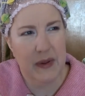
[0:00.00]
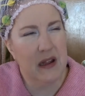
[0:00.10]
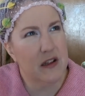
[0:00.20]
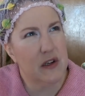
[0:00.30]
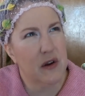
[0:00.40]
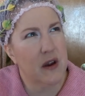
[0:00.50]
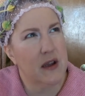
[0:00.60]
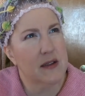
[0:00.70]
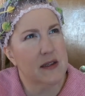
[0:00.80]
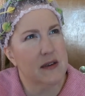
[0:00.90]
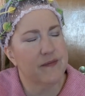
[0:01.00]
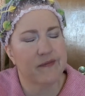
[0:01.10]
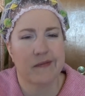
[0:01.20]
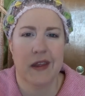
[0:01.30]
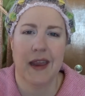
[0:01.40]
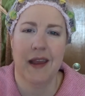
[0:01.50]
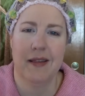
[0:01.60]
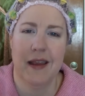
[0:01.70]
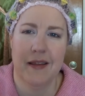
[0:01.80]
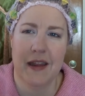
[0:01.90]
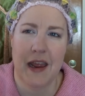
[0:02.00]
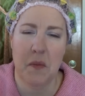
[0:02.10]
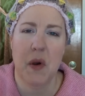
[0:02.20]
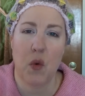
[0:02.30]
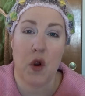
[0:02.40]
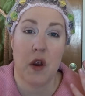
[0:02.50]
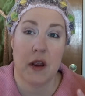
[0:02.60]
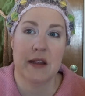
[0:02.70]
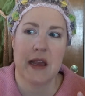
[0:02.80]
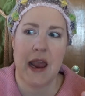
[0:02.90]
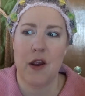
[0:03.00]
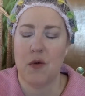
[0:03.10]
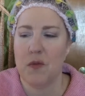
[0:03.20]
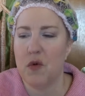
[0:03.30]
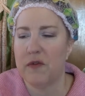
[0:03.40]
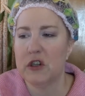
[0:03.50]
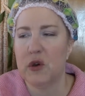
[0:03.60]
Pilates. I can't think of the name, but we're it's a hair remover.